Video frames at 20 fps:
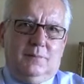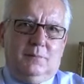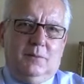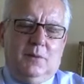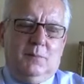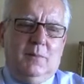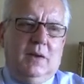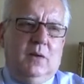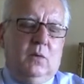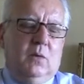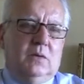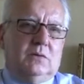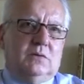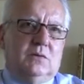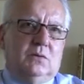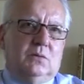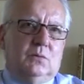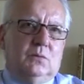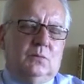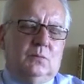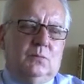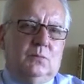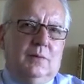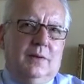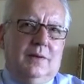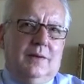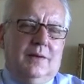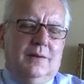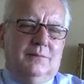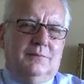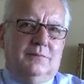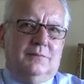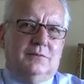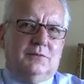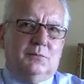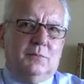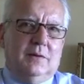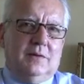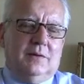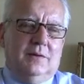The main reason to have
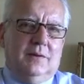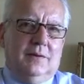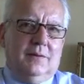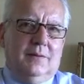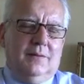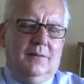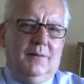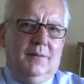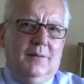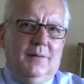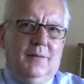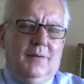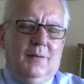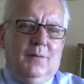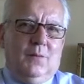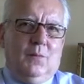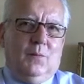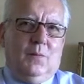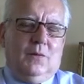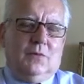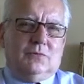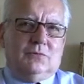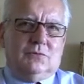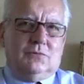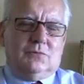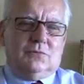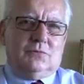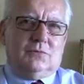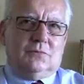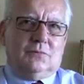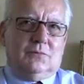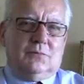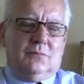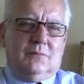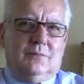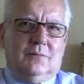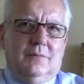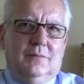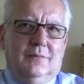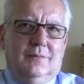this meeting was,
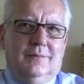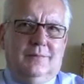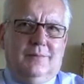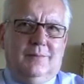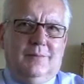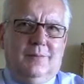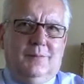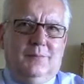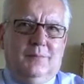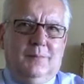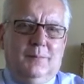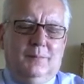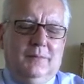the